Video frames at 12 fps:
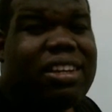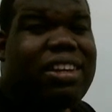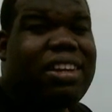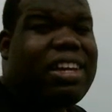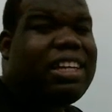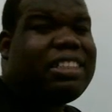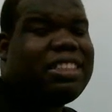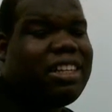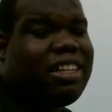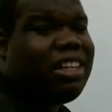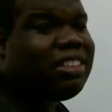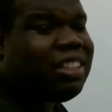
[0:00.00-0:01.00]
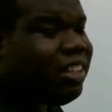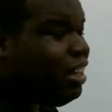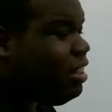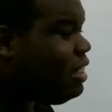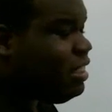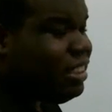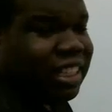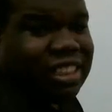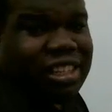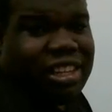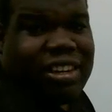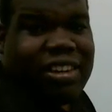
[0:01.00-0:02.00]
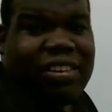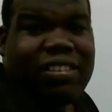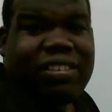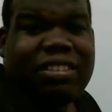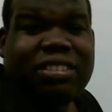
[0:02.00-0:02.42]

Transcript: okay, so to use a linked list as a queue,